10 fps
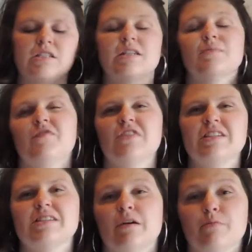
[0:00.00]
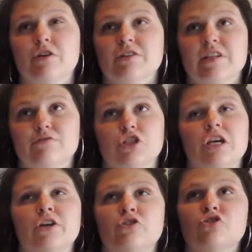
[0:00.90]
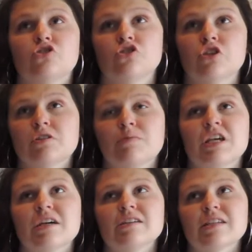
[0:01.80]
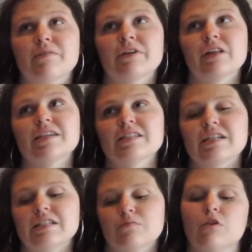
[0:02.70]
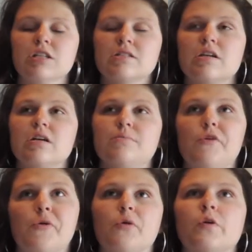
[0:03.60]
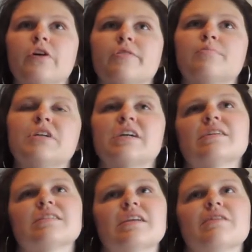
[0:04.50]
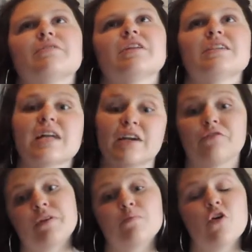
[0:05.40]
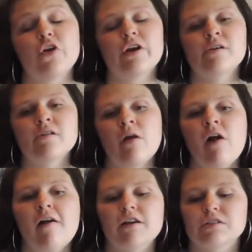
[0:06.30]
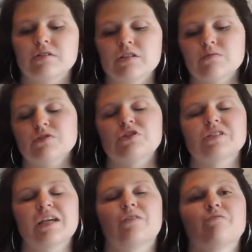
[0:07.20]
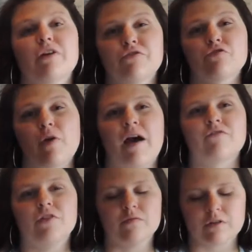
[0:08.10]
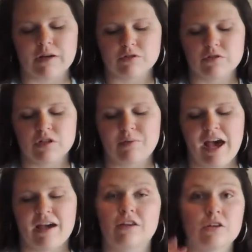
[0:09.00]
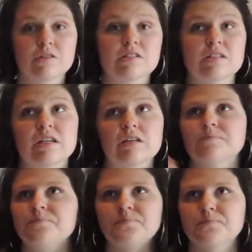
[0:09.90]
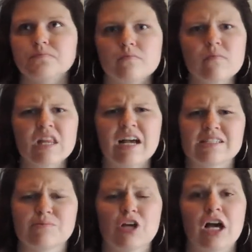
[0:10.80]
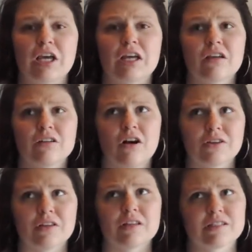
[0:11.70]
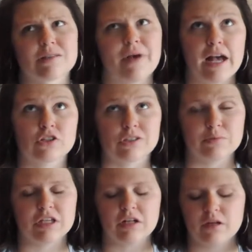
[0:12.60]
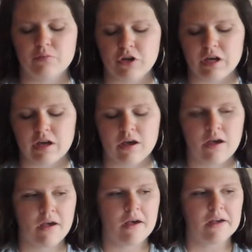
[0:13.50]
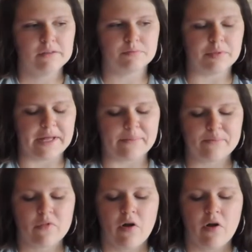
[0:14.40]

Some of these numbers have changed just because I realized I didn't want some, or because I realized I could fit more. So this was just like a rough draft of what I was going to pack. You'll see as I'm talking all the things I'm actually planning on bringing, but